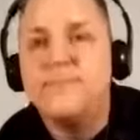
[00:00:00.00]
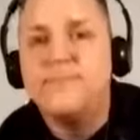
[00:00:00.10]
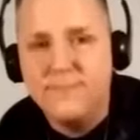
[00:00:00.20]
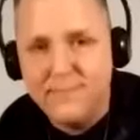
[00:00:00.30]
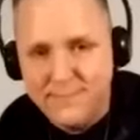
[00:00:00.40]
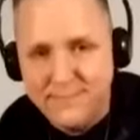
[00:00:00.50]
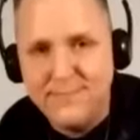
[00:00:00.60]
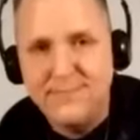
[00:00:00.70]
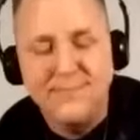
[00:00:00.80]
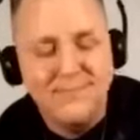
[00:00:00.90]

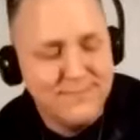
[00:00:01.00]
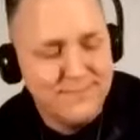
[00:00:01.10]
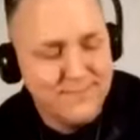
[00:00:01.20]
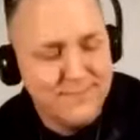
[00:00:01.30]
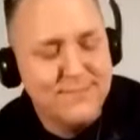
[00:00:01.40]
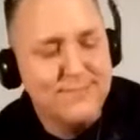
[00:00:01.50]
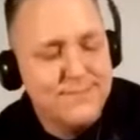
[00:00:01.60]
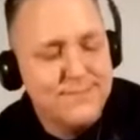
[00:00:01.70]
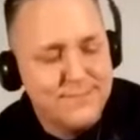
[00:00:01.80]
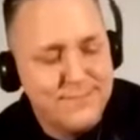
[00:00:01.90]

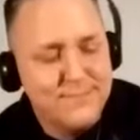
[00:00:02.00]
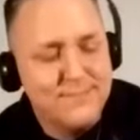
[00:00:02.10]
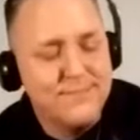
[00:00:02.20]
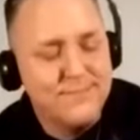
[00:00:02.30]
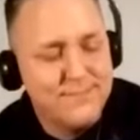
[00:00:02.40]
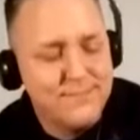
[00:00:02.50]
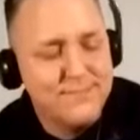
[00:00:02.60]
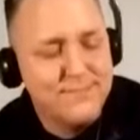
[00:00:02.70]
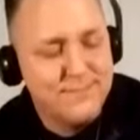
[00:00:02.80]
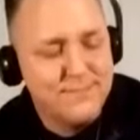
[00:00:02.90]

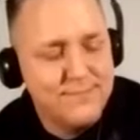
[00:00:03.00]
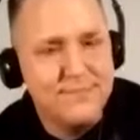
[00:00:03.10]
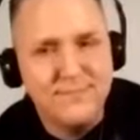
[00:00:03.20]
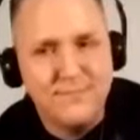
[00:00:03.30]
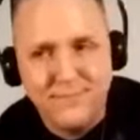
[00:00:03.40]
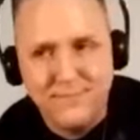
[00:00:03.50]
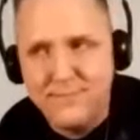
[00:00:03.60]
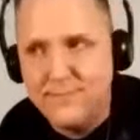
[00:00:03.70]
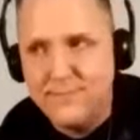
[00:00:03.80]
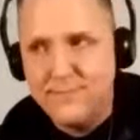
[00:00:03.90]

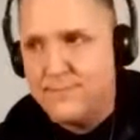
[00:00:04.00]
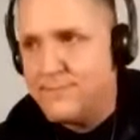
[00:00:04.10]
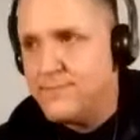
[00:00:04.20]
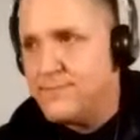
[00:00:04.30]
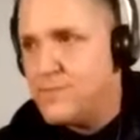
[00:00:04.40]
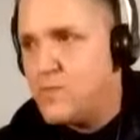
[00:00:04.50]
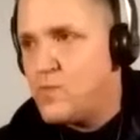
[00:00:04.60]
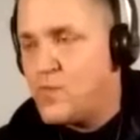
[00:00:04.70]
(not speaking)